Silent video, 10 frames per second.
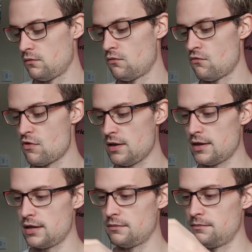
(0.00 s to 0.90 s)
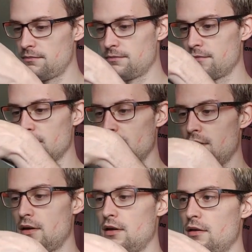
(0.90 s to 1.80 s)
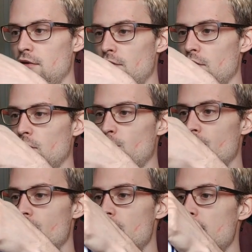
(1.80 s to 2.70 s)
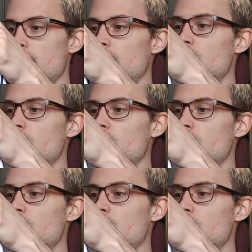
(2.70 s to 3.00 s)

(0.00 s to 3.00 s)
Right then. This looks pretty good